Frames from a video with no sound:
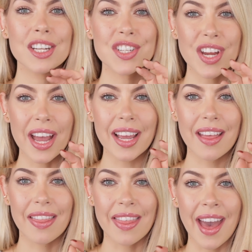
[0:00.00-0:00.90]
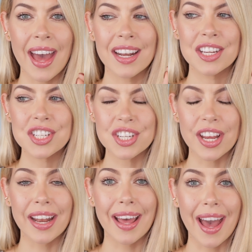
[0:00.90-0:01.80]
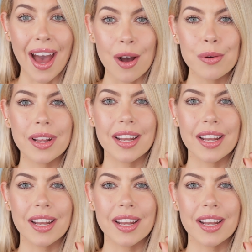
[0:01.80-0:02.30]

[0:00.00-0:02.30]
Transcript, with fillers: check that shit out.